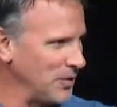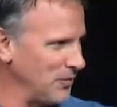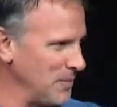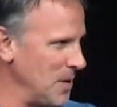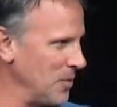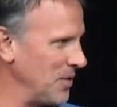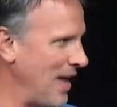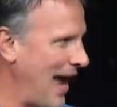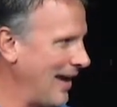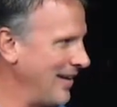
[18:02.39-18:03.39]
You're familiar with
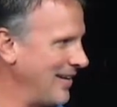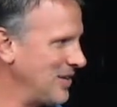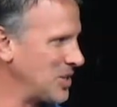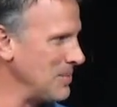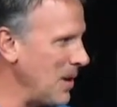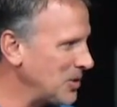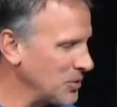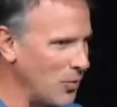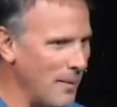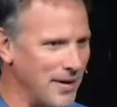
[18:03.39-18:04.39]
that, the
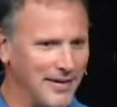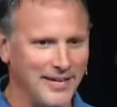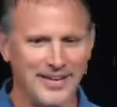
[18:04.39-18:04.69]
Samaritan woman,